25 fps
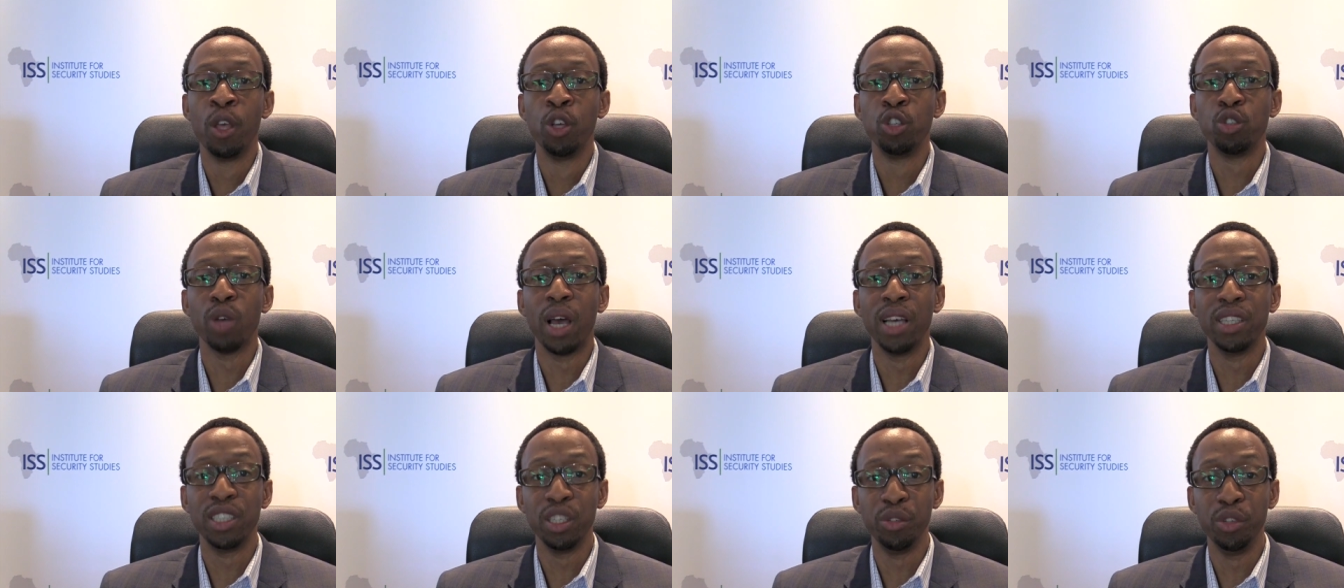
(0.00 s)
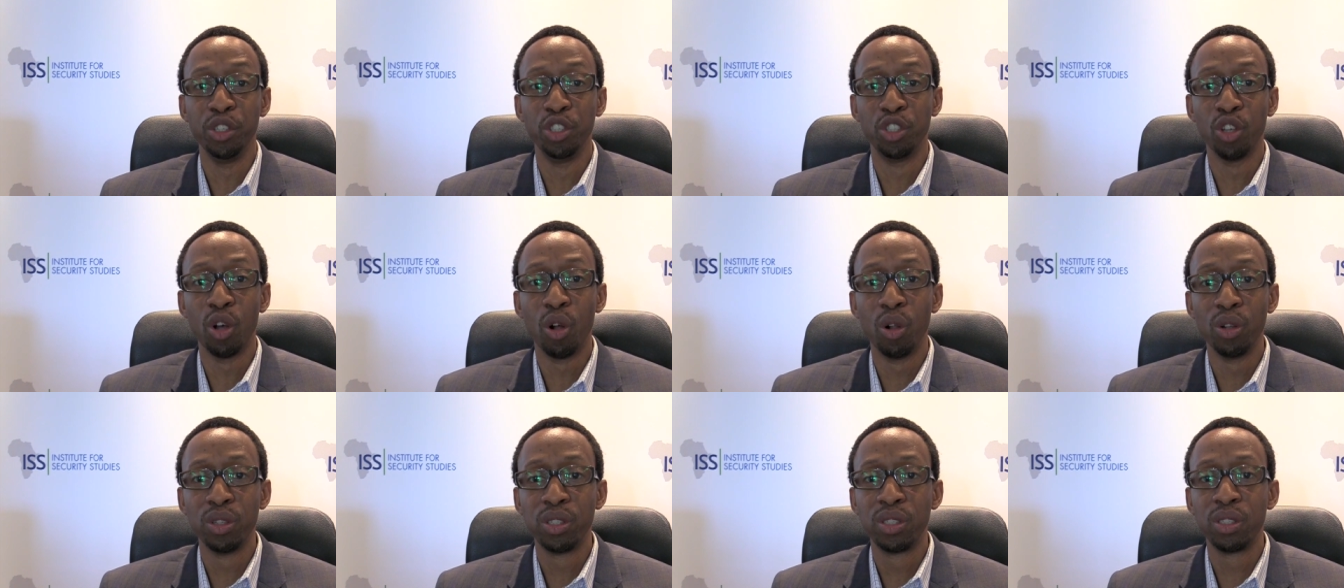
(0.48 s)
So as a
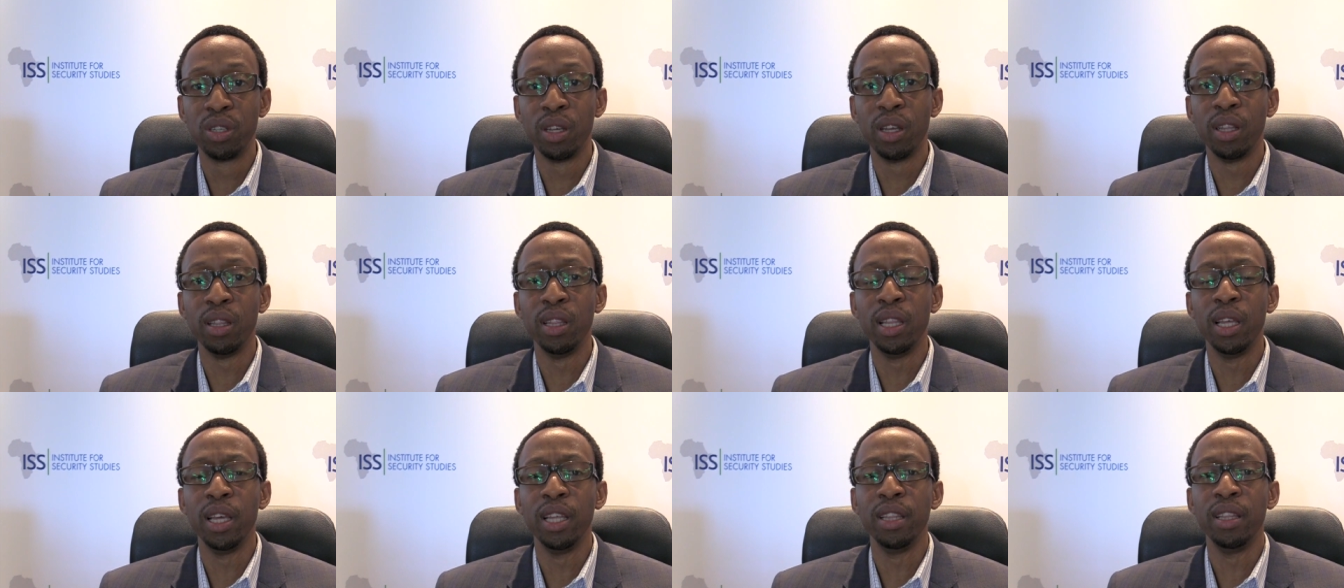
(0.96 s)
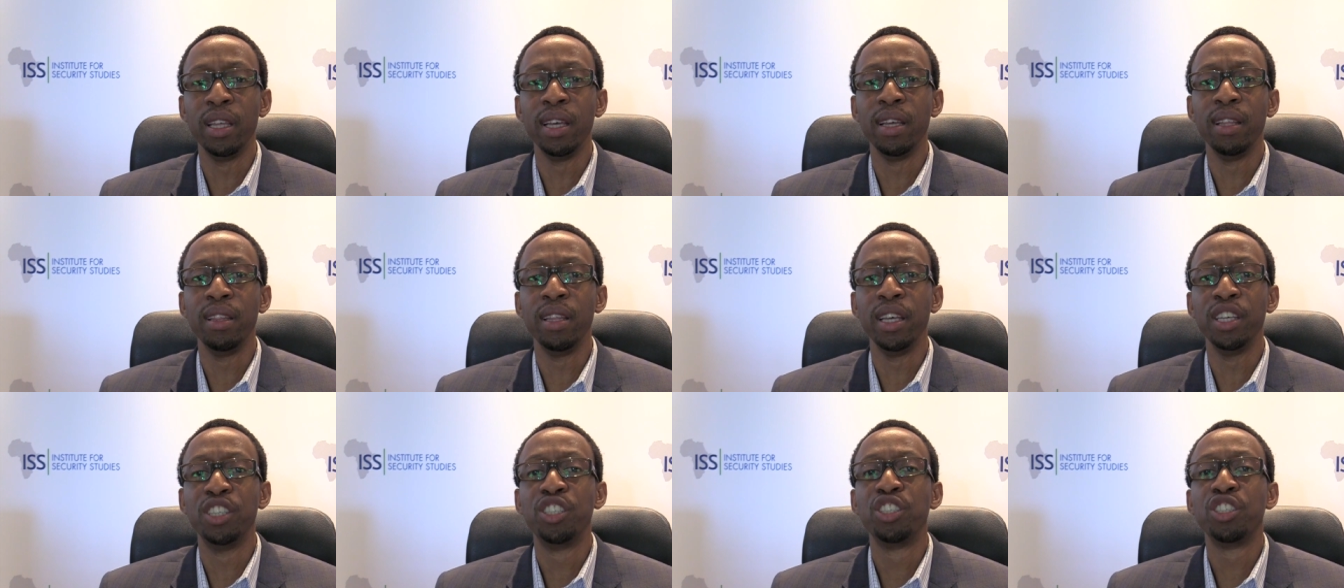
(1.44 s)
result, they, they,
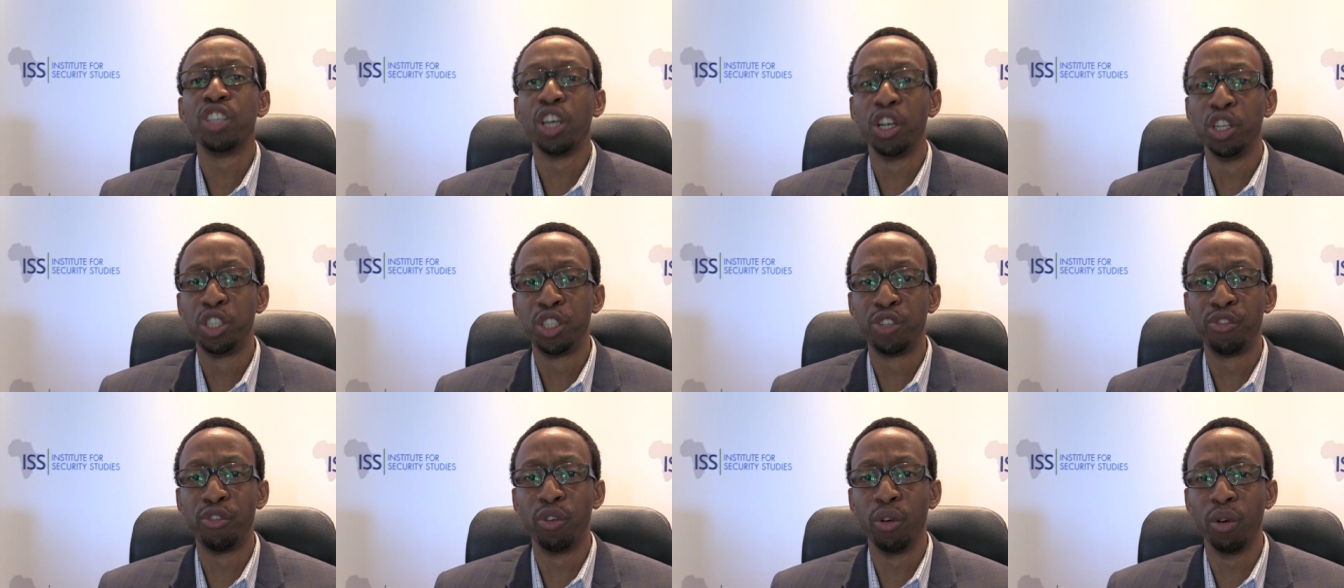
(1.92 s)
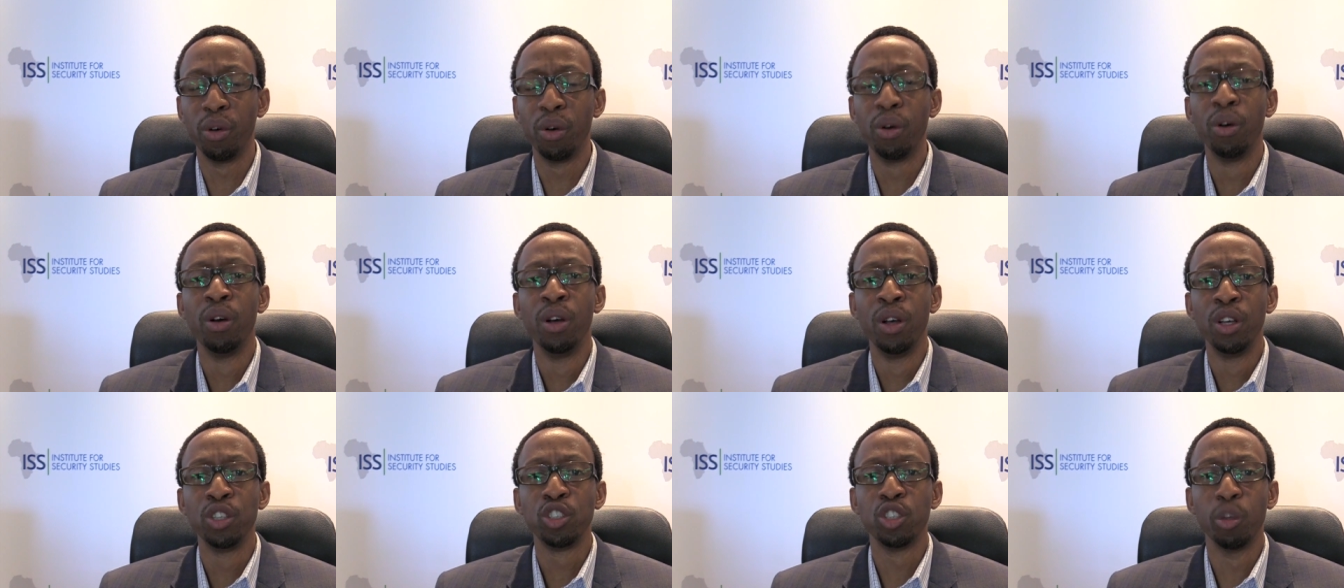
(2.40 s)
they search
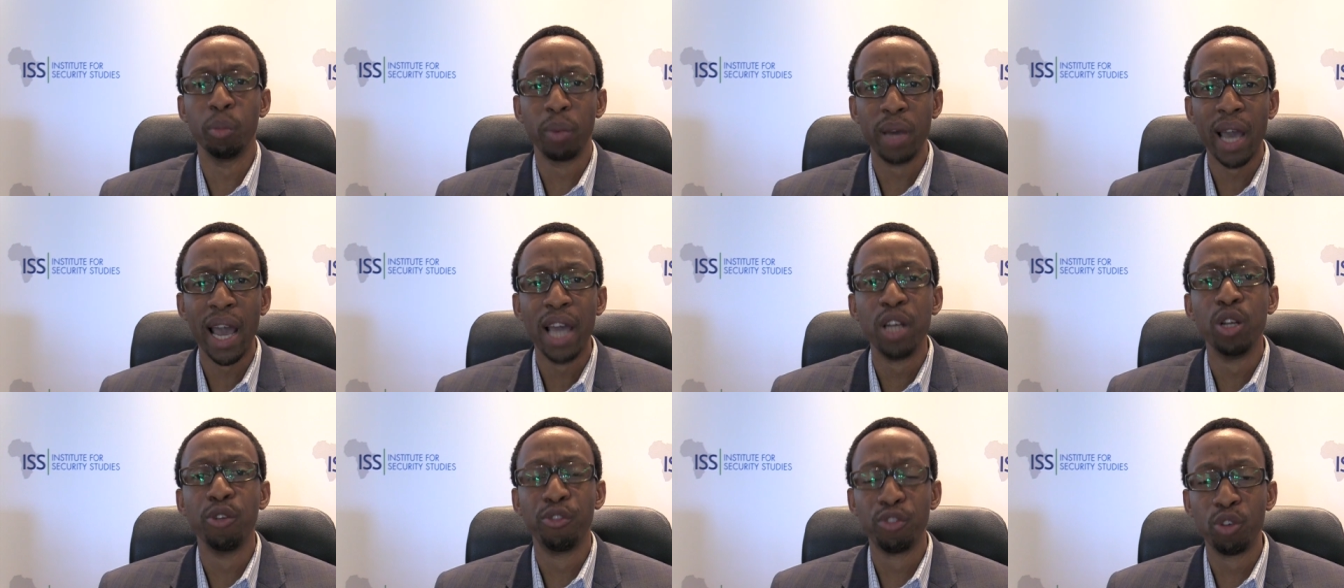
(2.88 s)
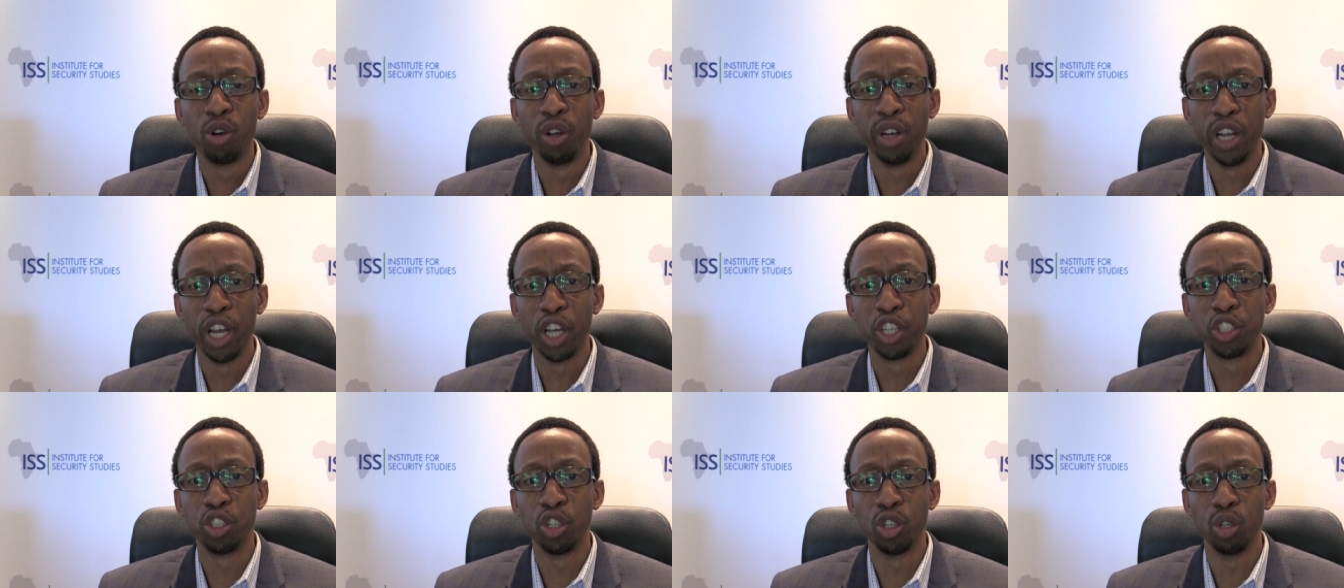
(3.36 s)
for some kind of
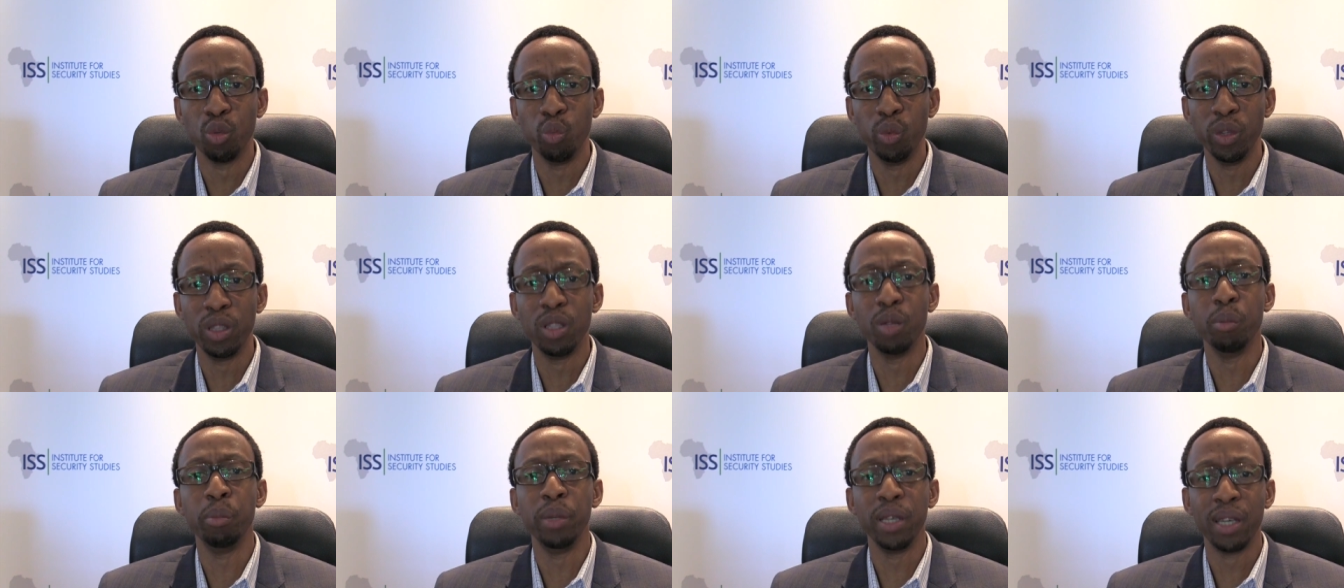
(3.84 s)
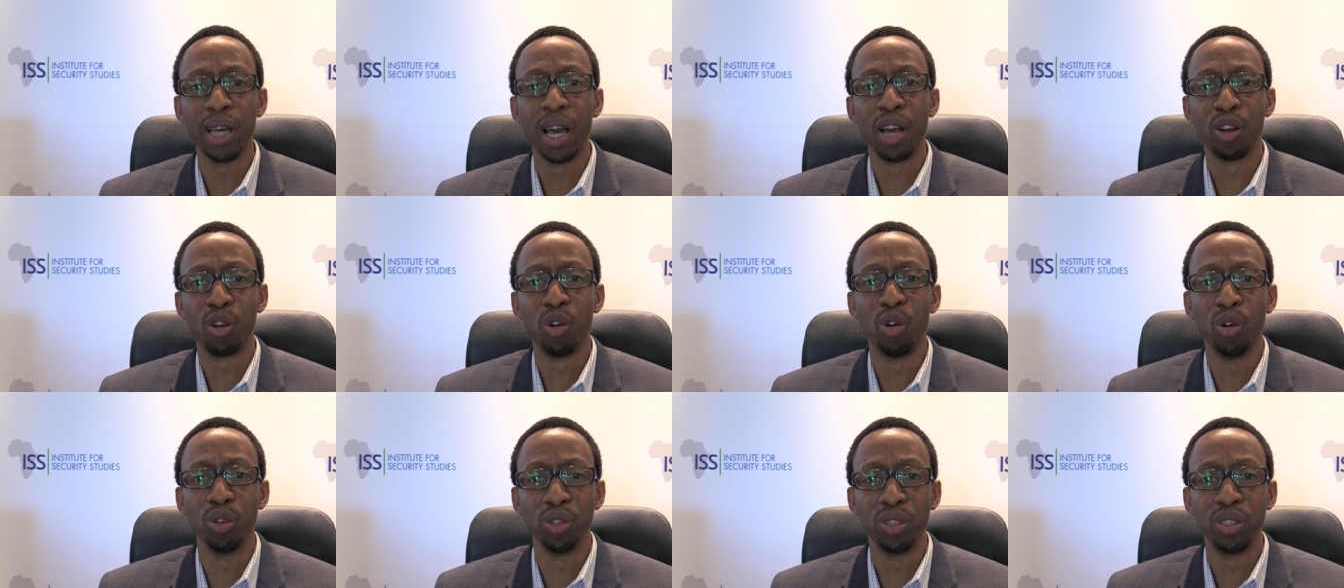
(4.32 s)
connection with the bigger
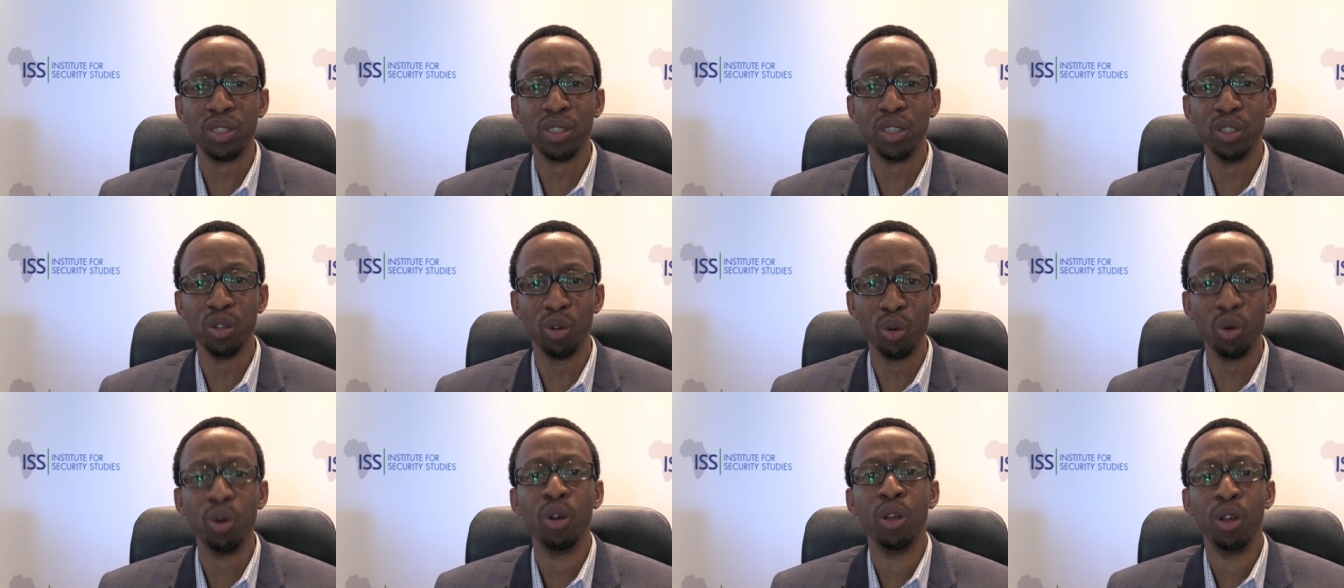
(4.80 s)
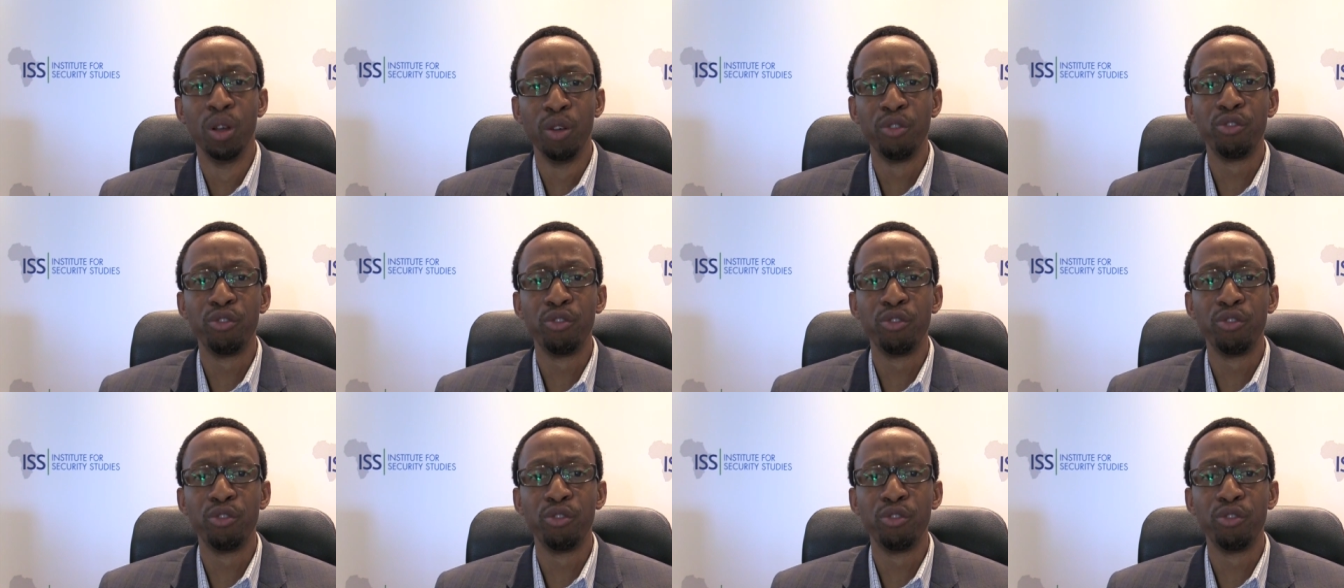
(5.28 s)
cause, you know,